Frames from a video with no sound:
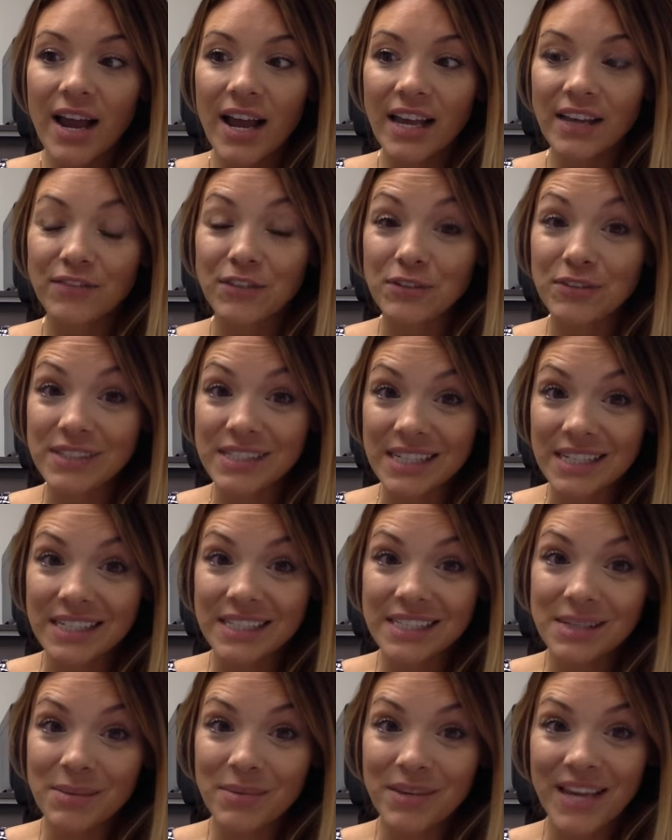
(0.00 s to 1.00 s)
If you've seen
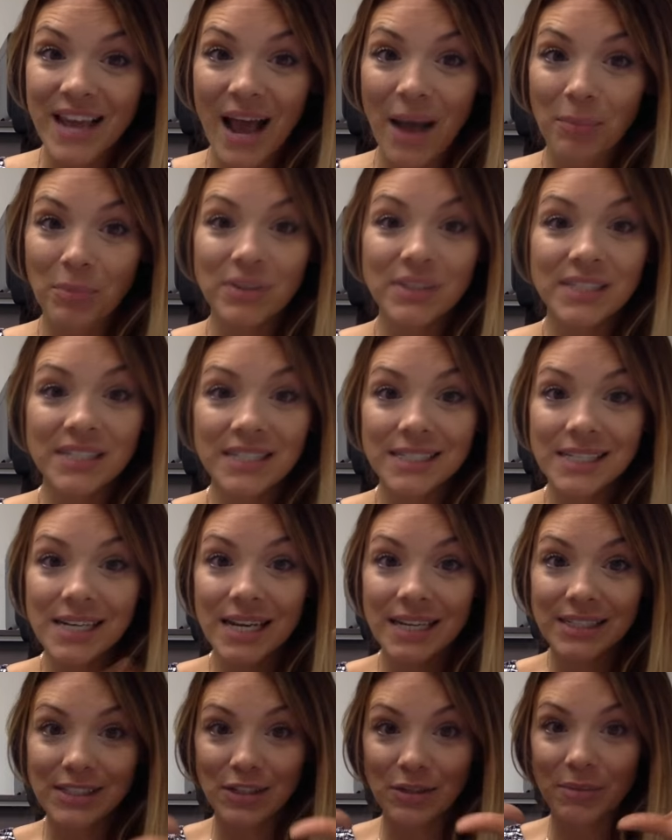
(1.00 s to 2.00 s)
some of the apples these
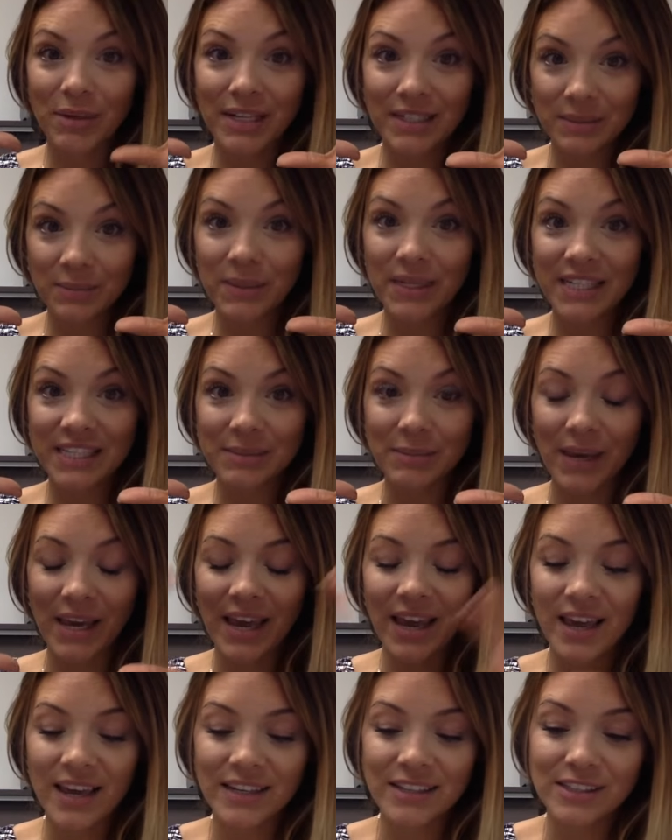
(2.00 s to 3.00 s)
days, they're about as big as my
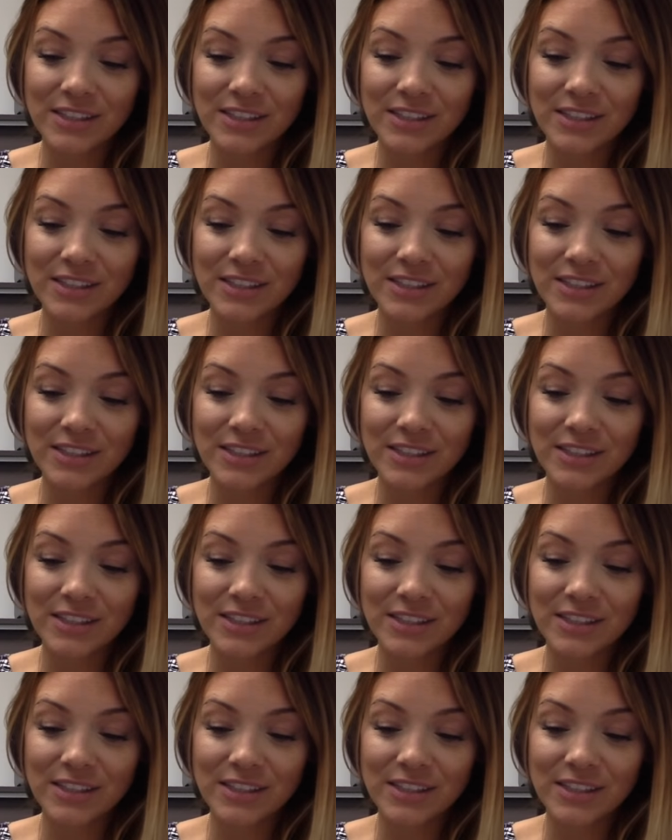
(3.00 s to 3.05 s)
head.